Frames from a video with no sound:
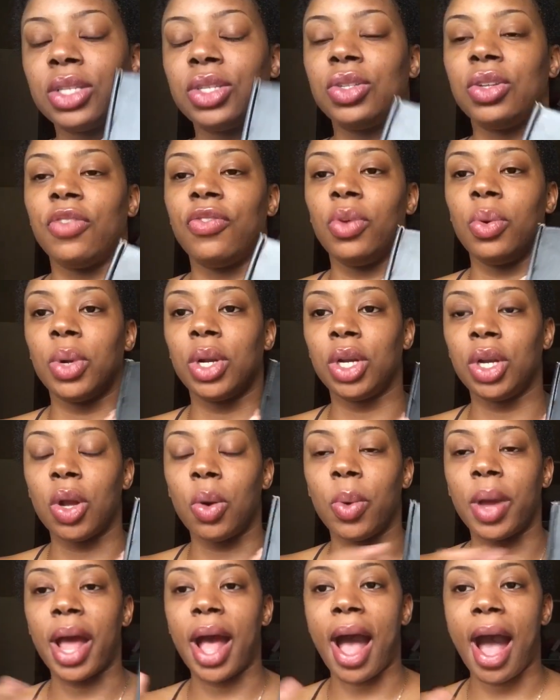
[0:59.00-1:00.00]
So if you want to know
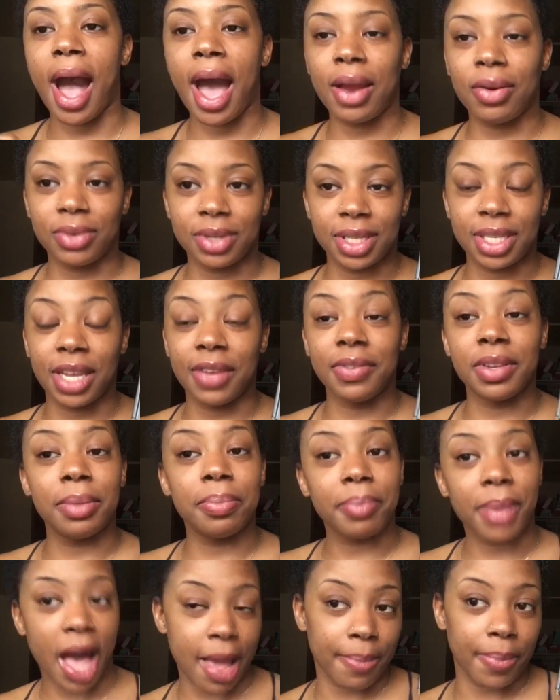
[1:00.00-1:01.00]
what I received in
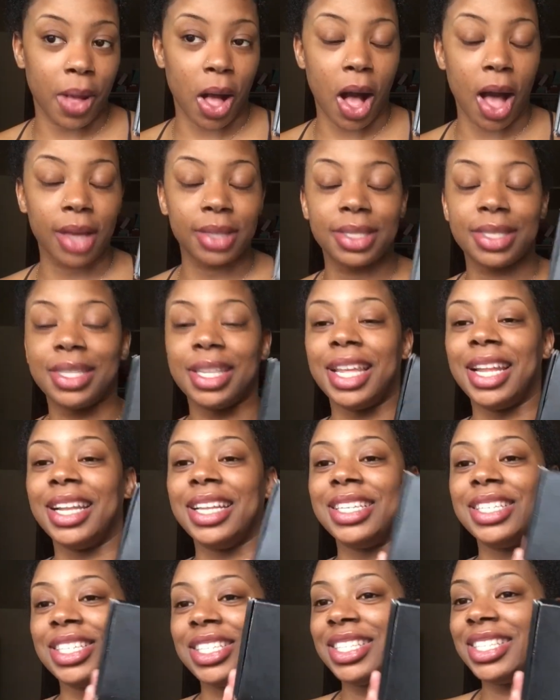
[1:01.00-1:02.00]
my box,
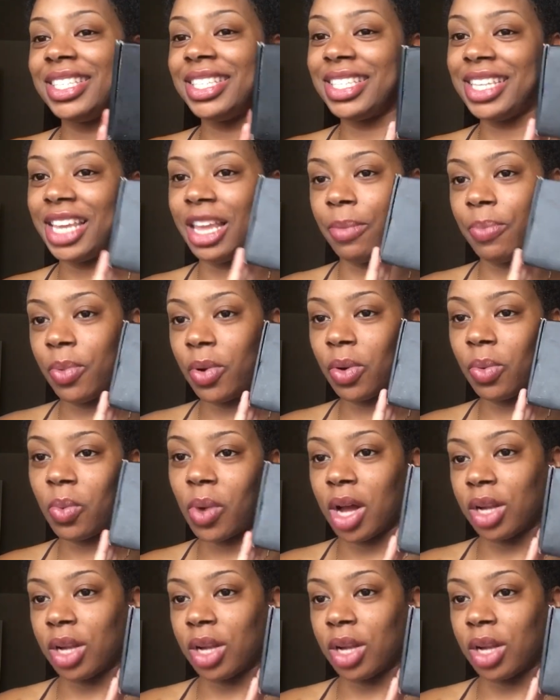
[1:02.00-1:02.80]
then just keep on